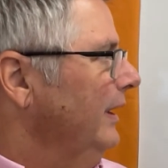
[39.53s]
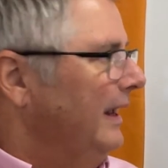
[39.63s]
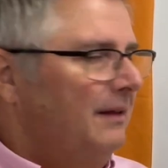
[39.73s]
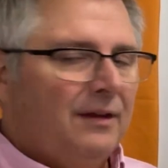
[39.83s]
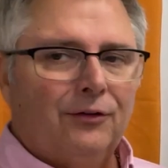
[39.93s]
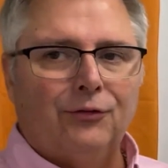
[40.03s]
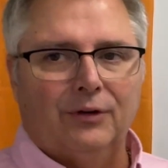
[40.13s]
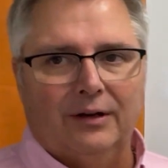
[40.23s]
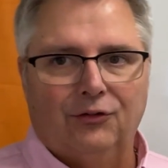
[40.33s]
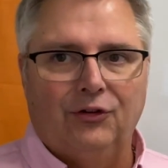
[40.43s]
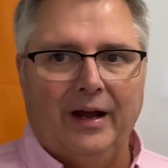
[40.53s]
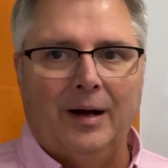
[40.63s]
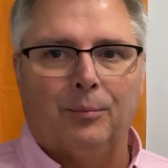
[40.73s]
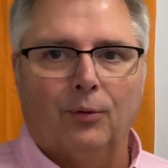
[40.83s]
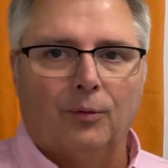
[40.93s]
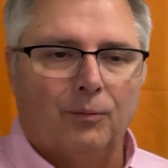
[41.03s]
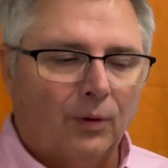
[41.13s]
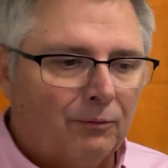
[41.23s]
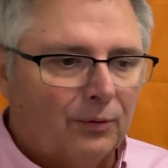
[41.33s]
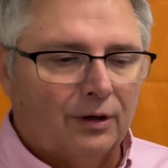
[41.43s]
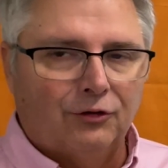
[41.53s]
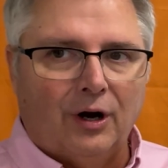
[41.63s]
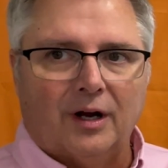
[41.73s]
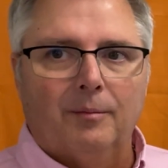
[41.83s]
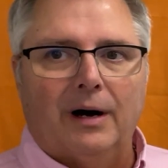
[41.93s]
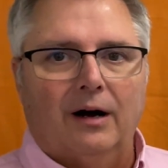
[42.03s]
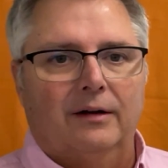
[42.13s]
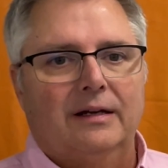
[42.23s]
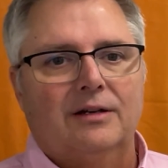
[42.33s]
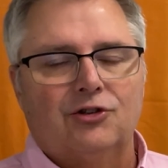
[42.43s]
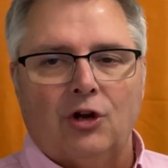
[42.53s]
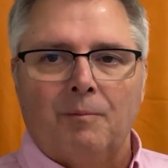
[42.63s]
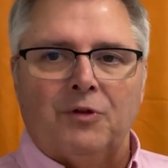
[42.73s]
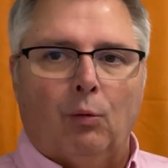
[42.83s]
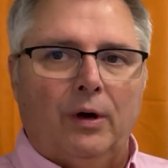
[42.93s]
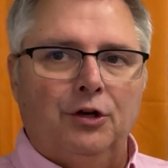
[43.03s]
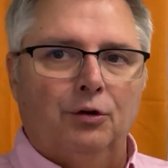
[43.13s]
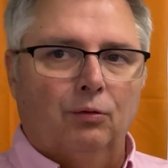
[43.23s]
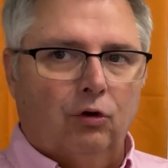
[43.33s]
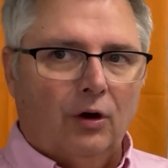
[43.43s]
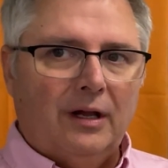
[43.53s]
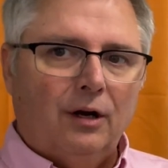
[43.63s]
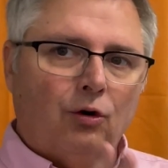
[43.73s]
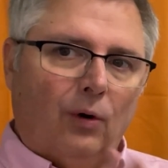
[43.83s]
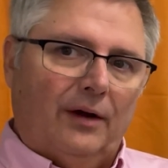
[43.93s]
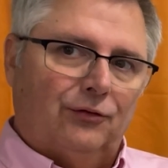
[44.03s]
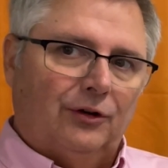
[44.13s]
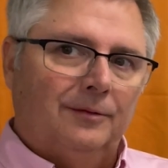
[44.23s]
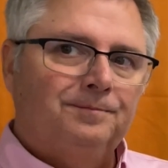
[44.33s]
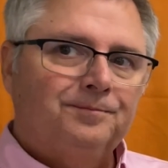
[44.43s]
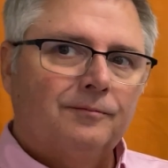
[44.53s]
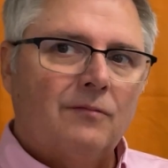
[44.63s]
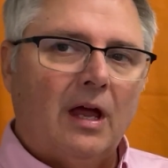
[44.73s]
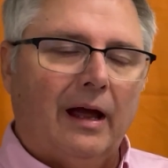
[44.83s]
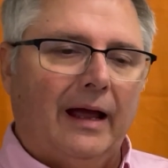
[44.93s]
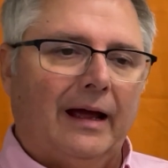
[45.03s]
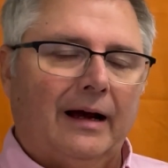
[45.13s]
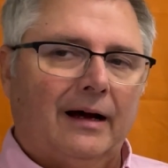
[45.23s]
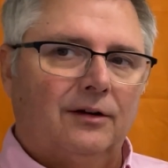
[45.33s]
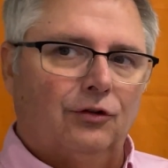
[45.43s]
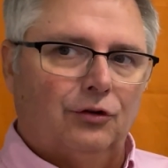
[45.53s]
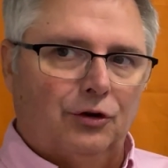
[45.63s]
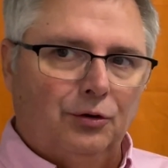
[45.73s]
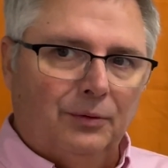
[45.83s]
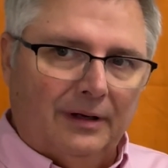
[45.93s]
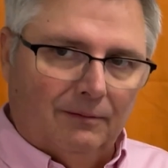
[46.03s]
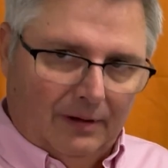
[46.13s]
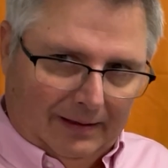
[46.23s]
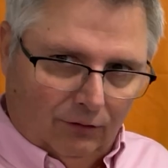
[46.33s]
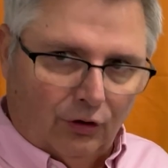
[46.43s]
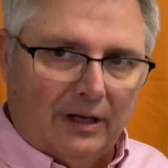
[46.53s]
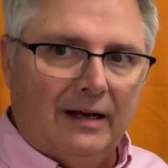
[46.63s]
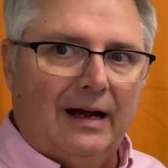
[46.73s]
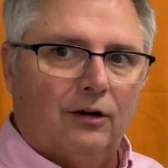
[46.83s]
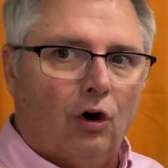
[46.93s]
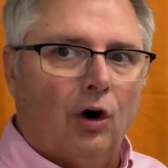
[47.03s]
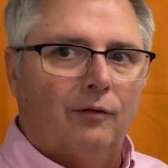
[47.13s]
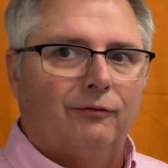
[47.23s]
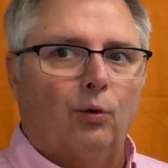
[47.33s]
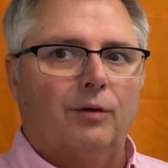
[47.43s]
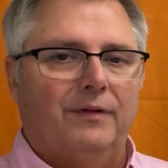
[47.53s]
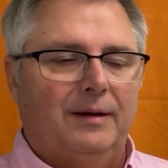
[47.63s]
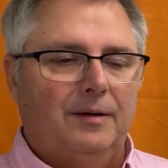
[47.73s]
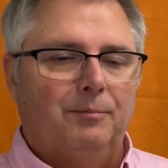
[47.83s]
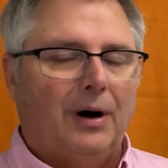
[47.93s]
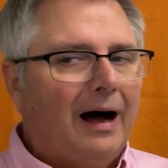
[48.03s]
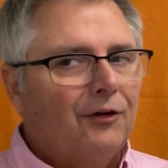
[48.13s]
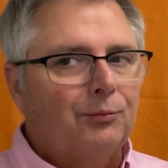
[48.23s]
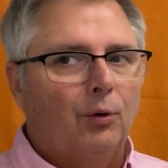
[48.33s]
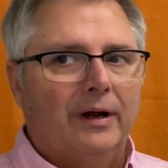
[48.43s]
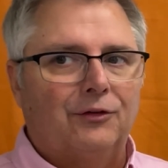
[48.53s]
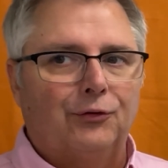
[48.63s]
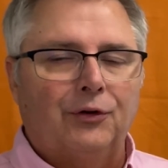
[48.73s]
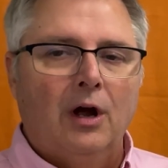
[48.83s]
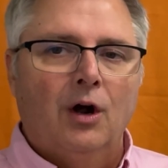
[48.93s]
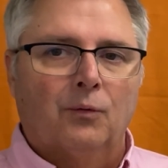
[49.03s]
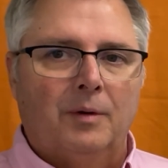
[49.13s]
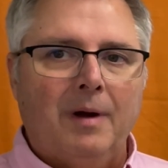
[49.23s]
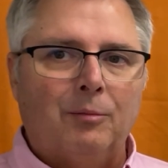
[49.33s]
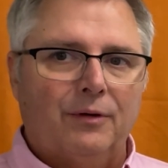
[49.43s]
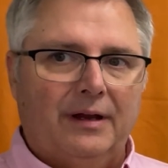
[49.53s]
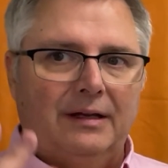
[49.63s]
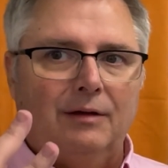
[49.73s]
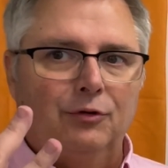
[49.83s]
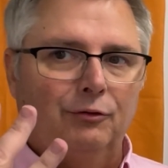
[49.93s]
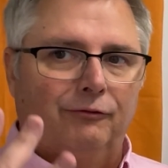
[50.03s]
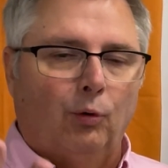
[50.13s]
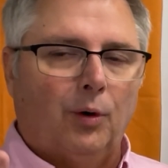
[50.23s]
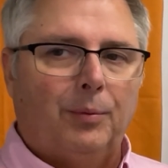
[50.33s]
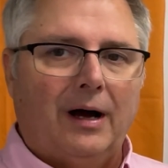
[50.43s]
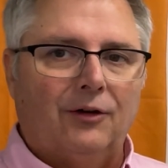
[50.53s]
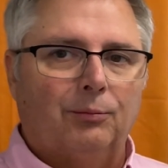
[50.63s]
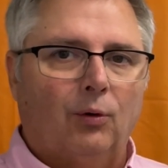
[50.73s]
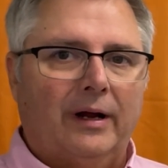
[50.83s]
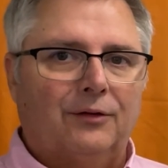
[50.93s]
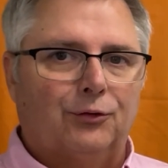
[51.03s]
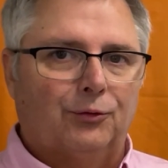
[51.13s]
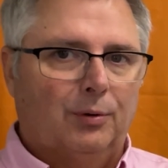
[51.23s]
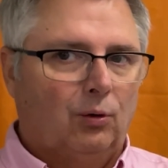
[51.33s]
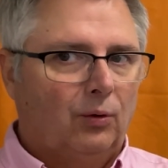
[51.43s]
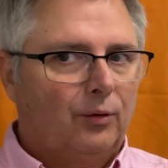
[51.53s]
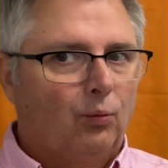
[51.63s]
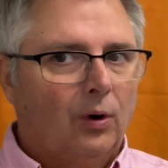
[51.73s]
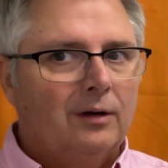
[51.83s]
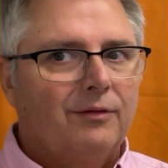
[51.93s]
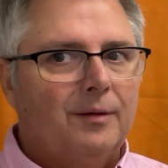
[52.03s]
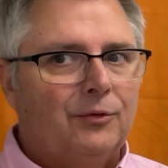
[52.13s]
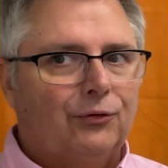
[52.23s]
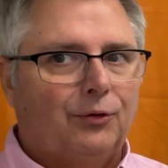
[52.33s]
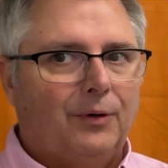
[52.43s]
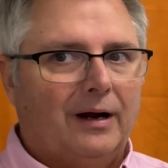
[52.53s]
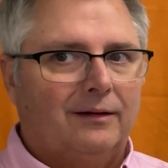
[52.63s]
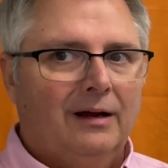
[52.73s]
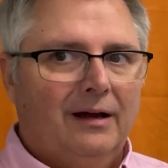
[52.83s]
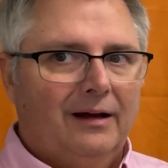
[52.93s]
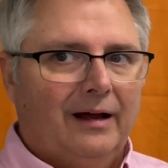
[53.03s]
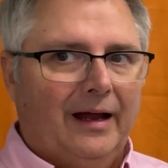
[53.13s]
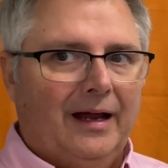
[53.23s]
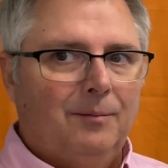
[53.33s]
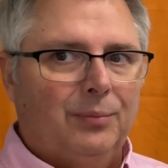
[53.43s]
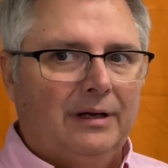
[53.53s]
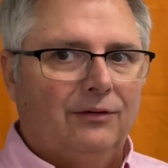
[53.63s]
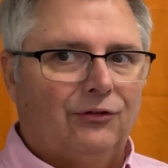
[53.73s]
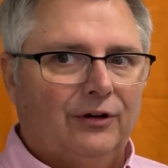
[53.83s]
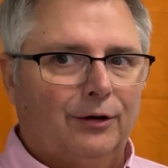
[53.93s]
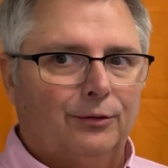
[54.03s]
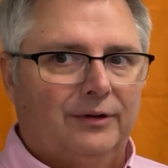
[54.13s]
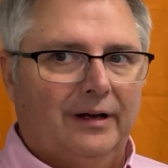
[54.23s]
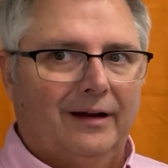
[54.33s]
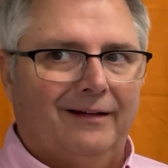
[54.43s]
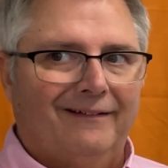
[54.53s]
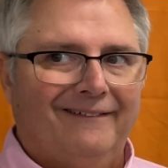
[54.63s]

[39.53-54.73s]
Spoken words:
In this example, what we're going to talk about is when you look at a question and looking at all four of the possible answers. Remember, they give you four possible answers, but only one of them is correct: A, B, C, or D.